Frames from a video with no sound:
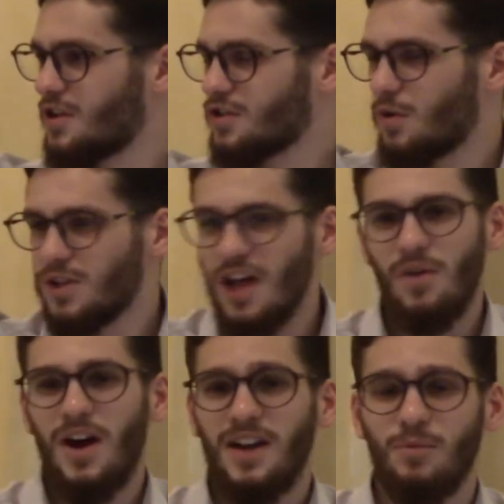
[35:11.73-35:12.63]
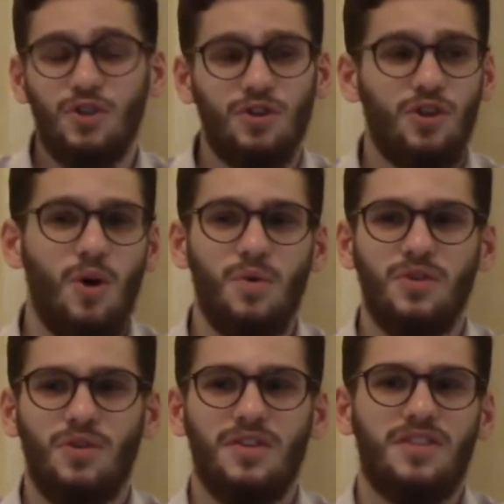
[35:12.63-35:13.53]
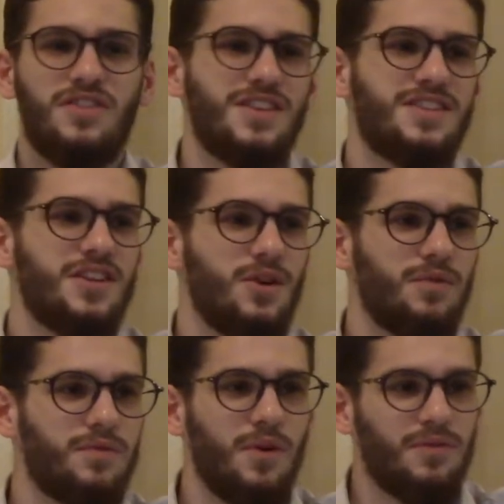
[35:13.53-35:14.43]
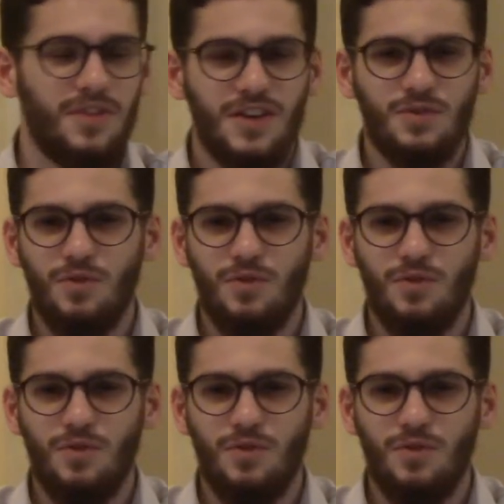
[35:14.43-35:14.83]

So Allahu A'lam, we don't know, the authenticity of this.